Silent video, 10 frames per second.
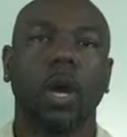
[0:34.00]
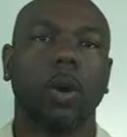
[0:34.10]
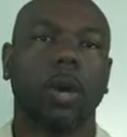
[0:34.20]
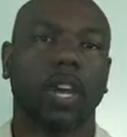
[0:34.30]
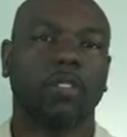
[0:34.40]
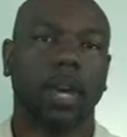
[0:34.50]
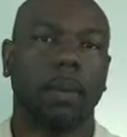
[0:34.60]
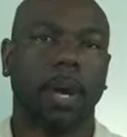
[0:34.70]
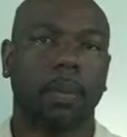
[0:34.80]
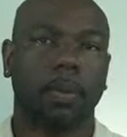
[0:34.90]
who have
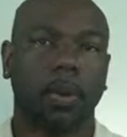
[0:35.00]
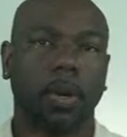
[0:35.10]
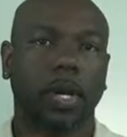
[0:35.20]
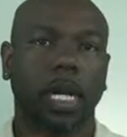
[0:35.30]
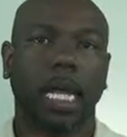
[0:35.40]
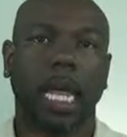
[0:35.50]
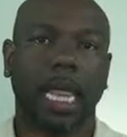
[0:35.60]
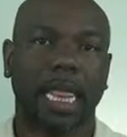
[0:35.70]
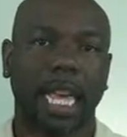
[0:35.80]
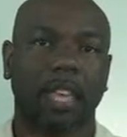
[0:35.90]
come on board,
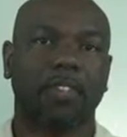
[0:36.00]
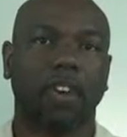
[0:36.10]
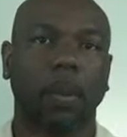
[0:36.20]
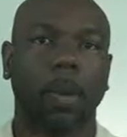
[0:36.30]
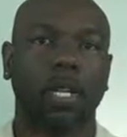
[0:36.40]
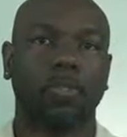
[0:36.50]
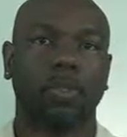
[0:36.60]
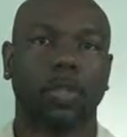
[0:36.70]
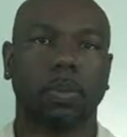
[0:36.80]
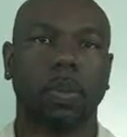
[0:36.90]
thank you very much
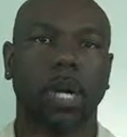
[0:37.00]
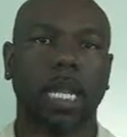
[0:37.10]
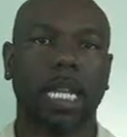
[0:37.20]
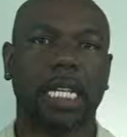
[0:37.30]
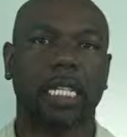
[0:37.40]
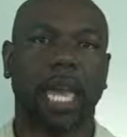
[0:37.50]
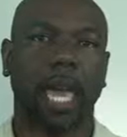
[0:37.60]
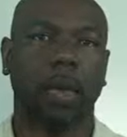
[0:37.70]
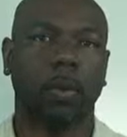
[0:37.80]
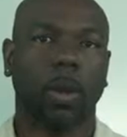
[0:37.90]
for supporting this,
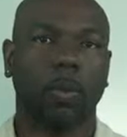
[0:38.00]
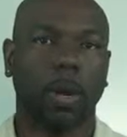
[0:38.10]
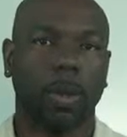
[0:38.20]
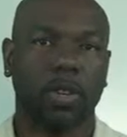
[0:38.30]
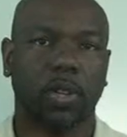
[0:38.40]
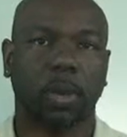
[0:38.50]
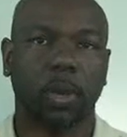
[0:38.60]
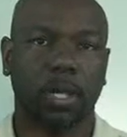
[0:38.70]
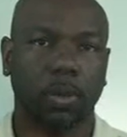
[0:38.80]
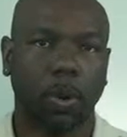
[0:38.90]
and we want to make sure that
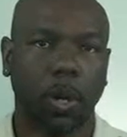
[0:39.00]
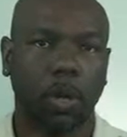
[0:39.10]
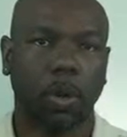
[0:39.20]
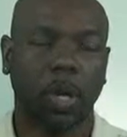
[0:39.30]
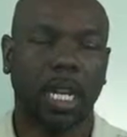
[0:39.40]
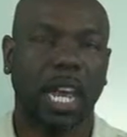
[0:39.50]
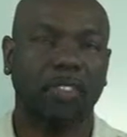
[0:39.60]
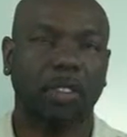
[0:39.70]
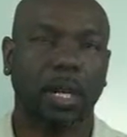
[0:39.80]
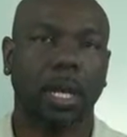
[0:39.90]
we support you in
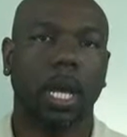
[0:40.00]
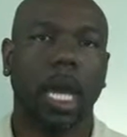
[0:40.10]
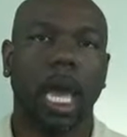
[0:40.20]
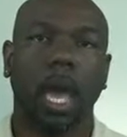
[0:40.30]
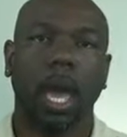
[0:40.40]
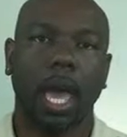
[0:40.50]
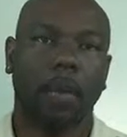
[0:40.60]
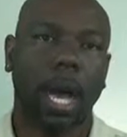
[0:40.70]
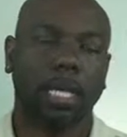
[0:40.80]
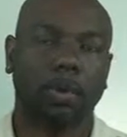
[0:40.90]
every
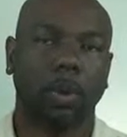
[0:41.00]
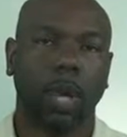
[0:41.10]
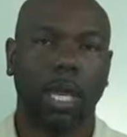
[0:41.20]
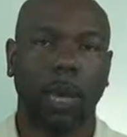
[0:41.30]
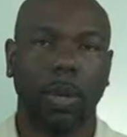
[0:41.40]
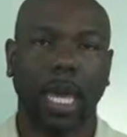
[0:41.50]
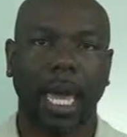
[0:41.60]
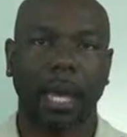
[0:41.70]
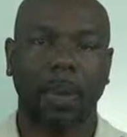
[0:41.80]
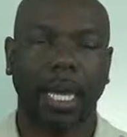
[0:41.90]
possible way that we
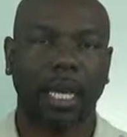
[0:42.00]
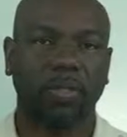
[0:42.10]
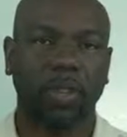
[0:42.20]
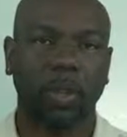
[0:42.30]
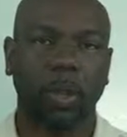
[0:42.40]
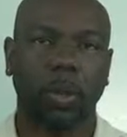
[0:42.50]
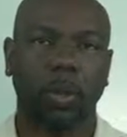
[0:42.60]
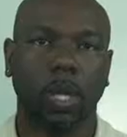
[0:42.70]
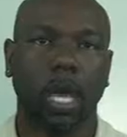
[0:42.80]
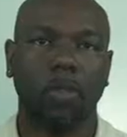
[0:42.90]
can by giving
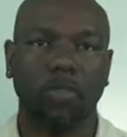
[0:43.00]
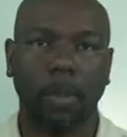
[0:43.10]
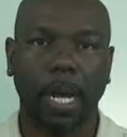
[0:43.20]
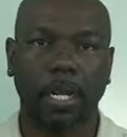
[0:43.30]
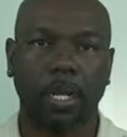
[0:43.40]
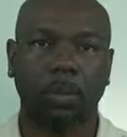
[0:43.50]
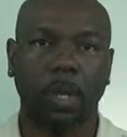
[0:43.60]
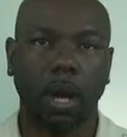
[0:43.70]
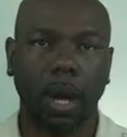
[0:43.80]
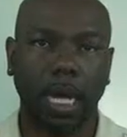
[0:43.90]
you information
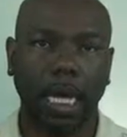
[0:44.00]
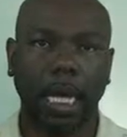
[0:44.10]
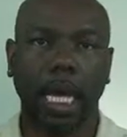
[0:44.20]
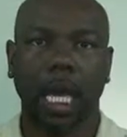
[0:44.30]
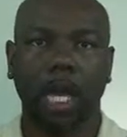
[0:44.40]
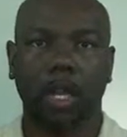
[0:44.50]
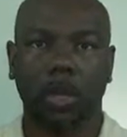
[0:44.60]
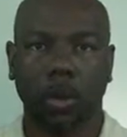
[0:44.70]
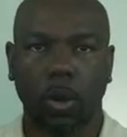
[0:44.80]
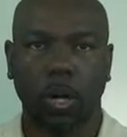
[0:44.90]
regarding
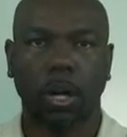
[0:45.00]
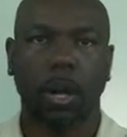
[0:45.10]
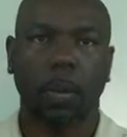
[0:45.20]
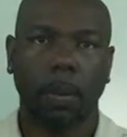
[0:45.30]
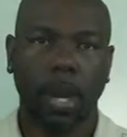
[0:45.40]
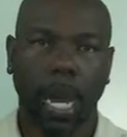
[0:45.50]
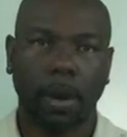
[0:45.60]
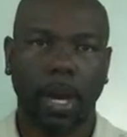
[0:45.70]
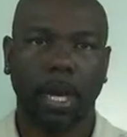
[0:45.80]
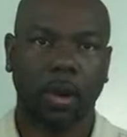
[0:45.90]
your
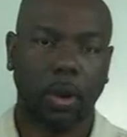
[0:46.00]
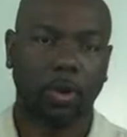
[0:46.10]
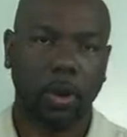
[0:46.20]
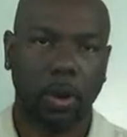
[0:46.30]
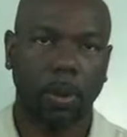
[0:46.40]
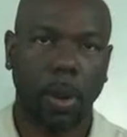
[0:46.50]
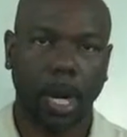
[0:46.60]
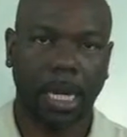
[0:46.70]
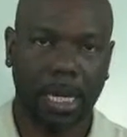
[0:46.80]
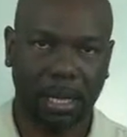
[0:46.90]
area or your
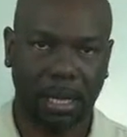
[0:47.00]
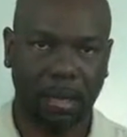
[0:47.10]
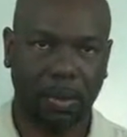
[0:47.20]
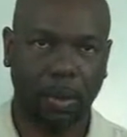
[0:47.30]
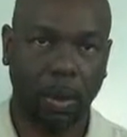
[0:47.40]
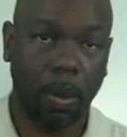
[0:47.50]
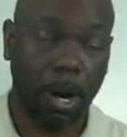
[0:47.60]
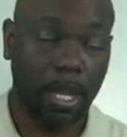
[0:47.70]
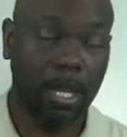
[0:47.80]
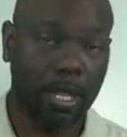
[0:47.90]
marketing system or
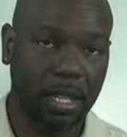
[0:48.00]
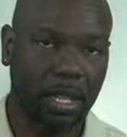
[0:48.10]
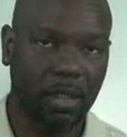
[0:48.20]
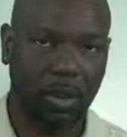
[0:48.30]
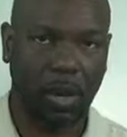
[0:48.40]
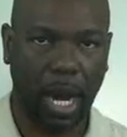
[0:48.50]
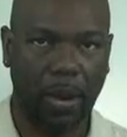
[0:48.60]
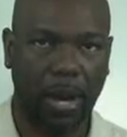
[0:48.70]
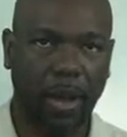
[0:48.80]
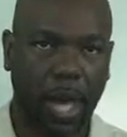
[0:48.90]
marketing this in your
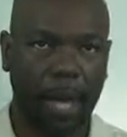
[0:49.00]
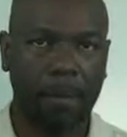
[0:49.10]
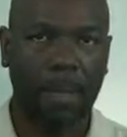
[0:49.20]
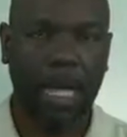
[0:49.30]
area, okay?